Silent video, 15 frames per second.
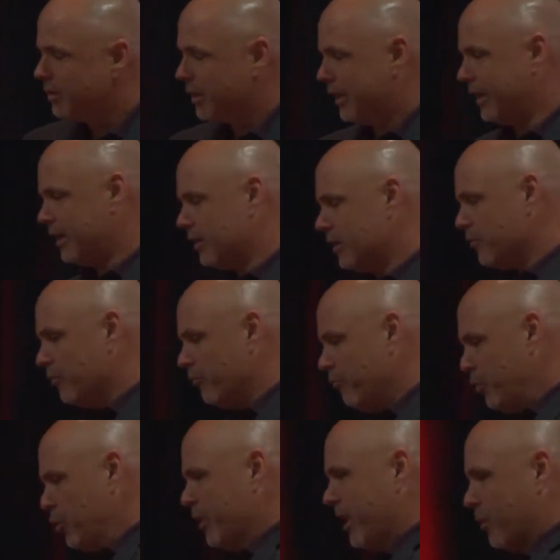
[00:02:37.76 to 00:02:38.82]
And
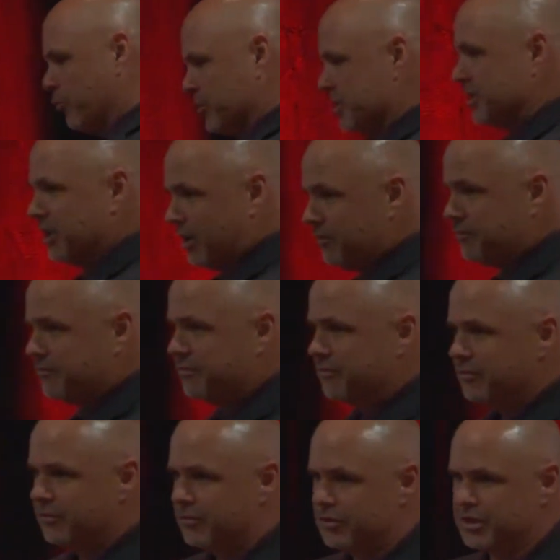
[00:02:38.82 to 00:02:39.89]
boot camp was tough.
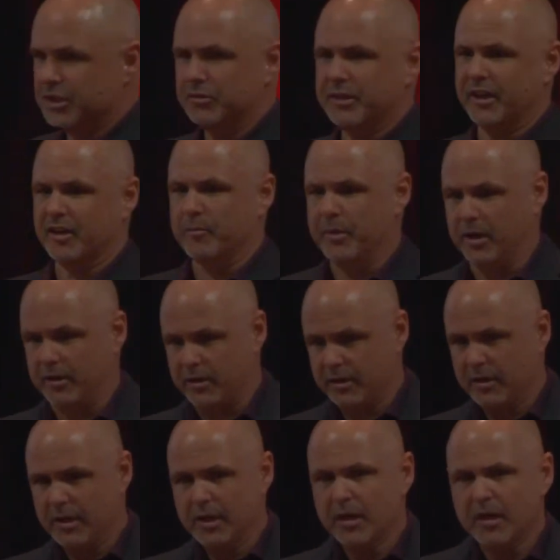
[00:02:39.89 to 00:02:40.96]
There's no doubt about it.
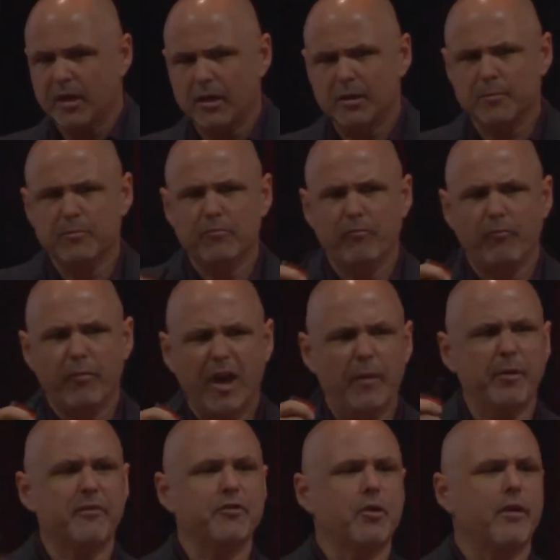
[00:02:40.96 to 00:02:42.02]
How
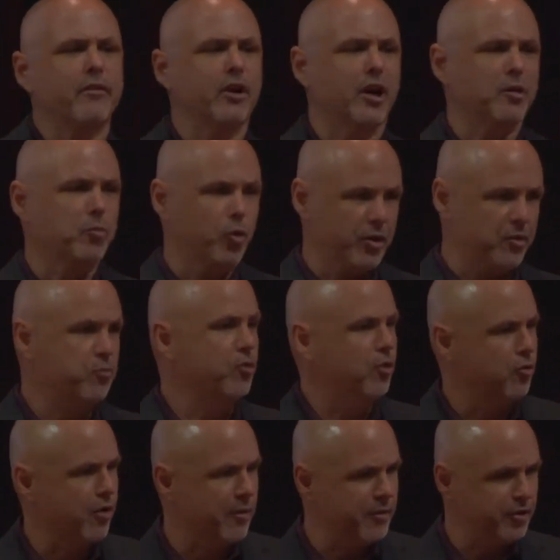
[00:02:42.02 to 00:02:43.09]
many of you have an onboarding
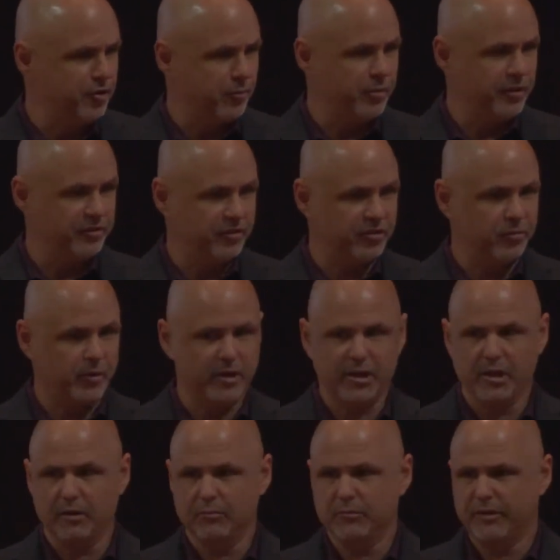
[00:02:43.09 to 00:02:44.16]
program in your business right
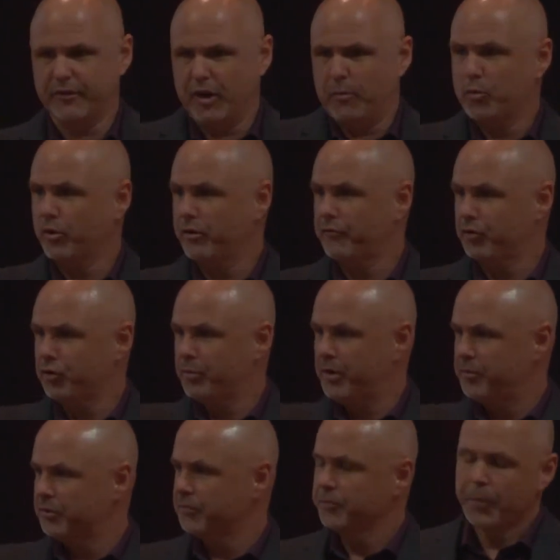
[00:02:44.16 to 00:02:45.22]
now? Do you have an onboarding for new
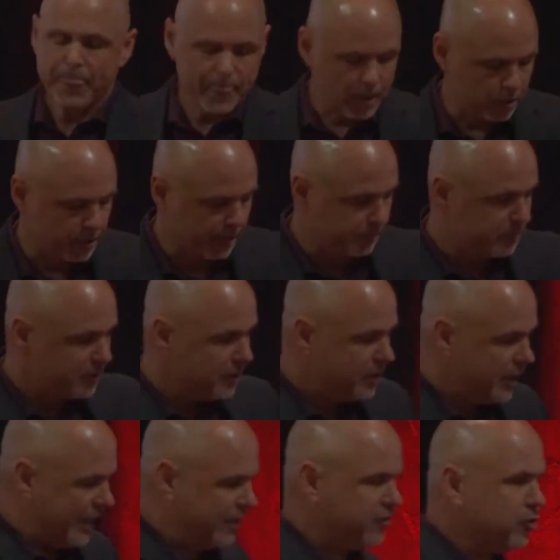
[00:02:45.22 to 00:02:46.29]
people? Okay.
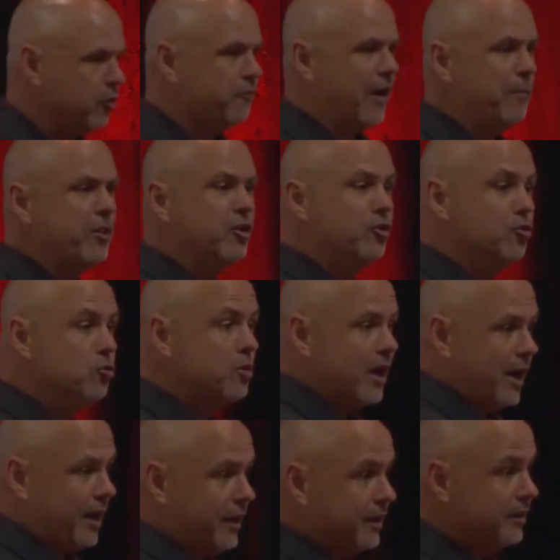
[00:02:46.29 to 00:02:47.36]
And so if I'm the new
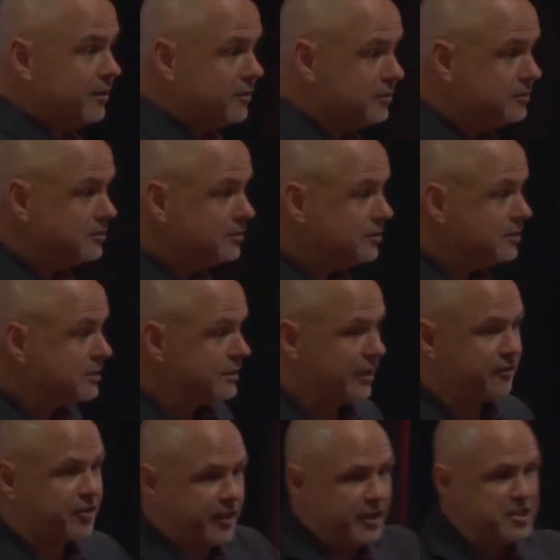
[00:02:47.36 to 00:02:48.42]
guy, and
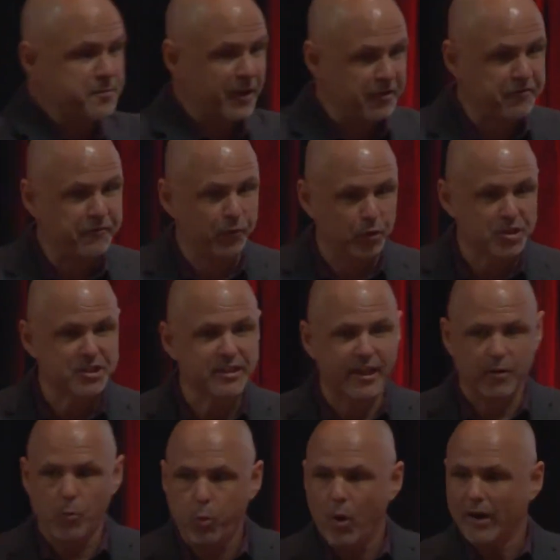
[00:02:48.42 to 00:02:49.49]
today's my first
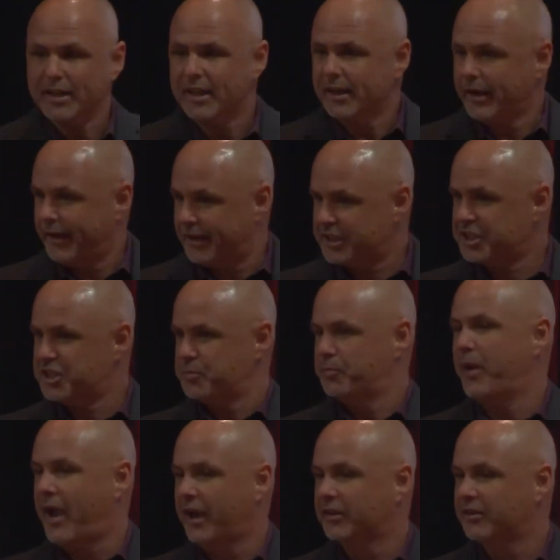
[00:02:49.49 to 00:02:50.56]
day, what can I
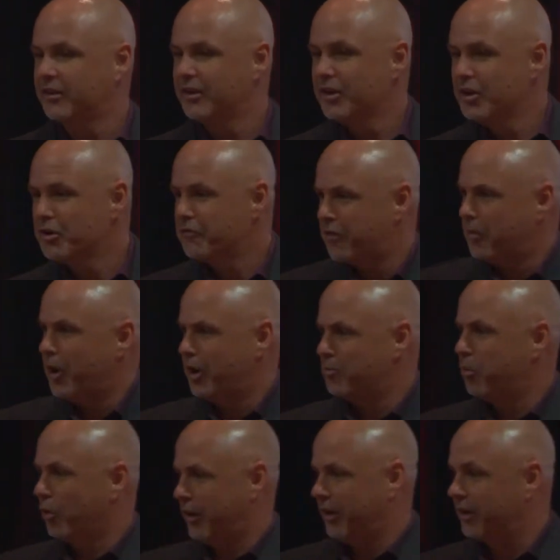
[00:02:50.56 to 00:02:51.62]
expect from
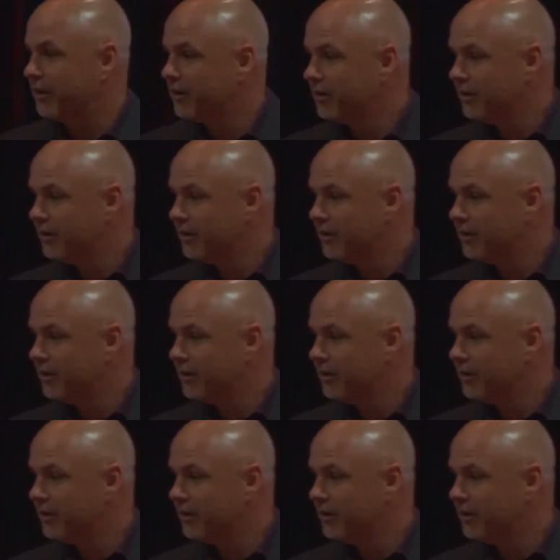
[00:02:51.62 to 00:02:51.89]
onboarding?